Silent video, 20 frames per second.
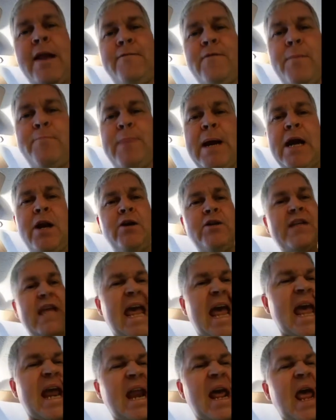of a bear's
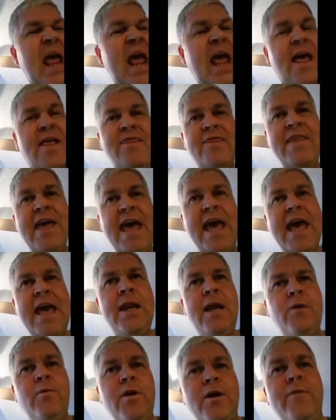head.
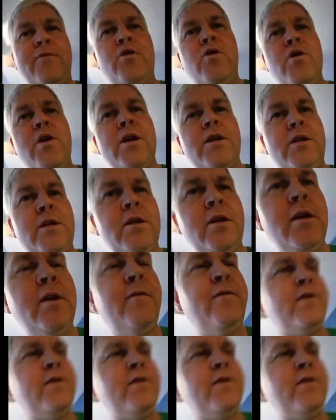Then we're of course gonna